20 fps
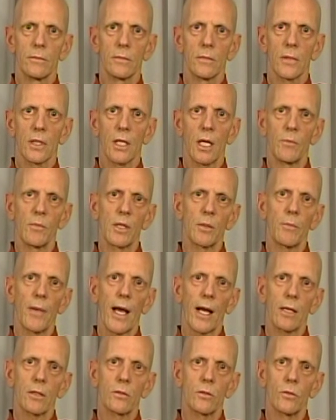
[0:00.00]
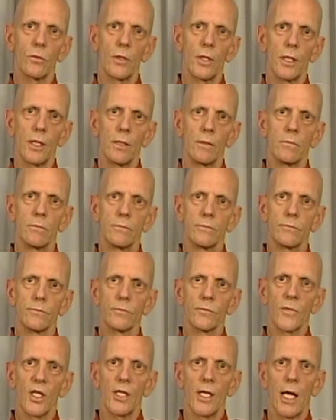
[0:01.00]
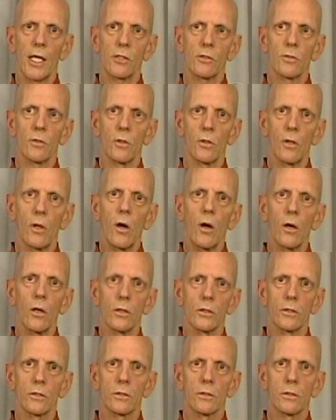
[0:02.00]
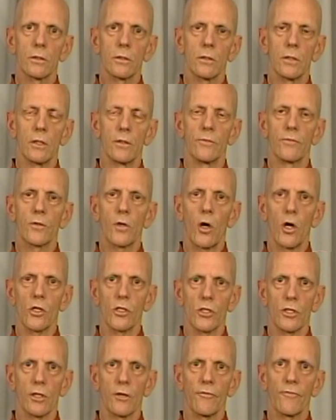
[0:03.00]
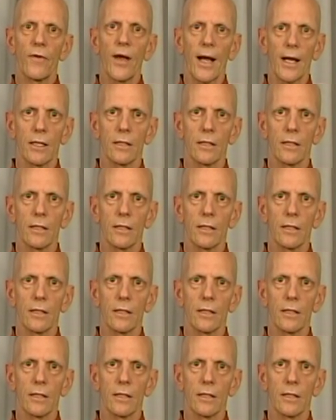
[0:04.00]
coming back to the natural laws of cause and effect.